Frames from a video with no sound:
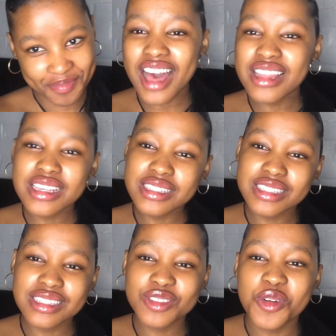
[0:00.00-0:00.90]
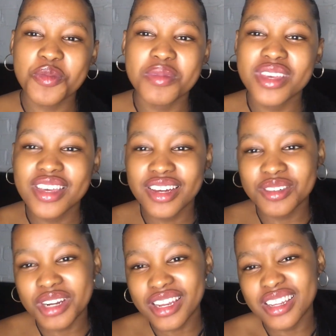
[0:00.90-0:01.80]
Others just told me,
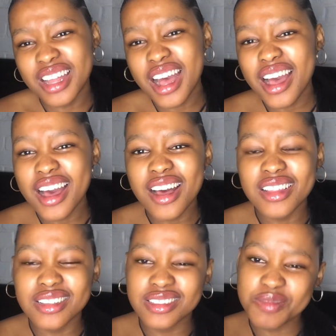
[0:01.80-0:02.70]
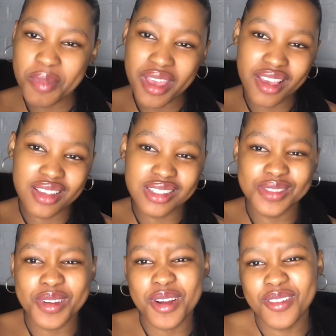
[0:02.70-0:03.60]
Rina, the
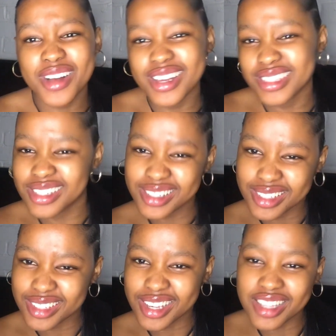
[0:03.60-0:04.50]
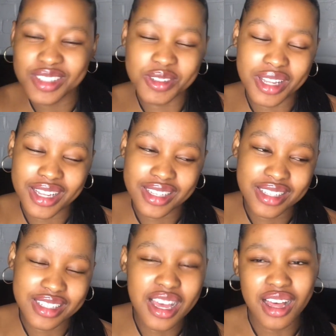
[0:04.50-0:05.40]
space, what I want to see. Others were like,
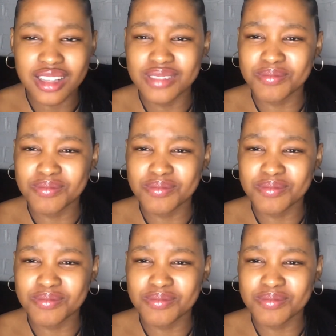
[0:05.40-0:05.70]
yeah.